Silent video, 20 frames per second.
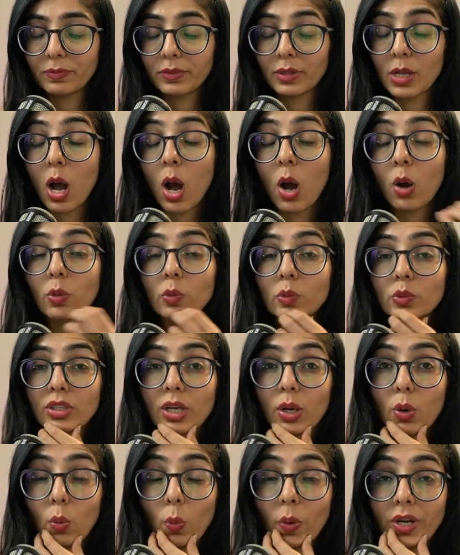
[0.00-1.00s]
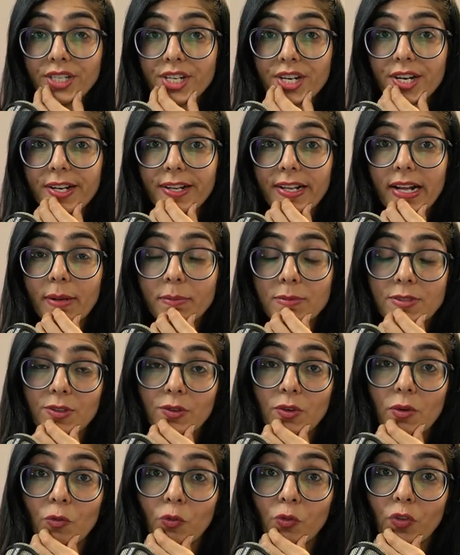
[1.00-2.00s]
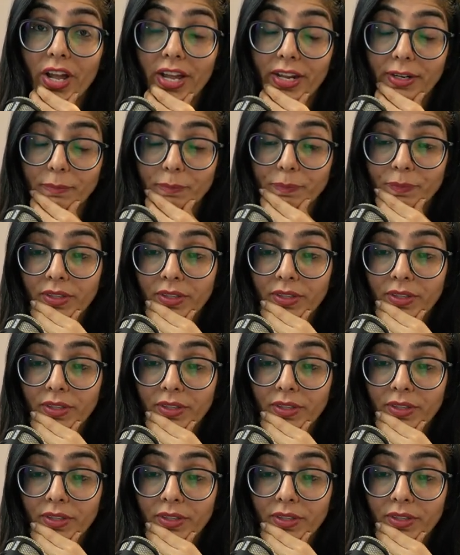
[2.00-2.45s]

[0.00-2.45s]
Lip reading: Now the question comes from where?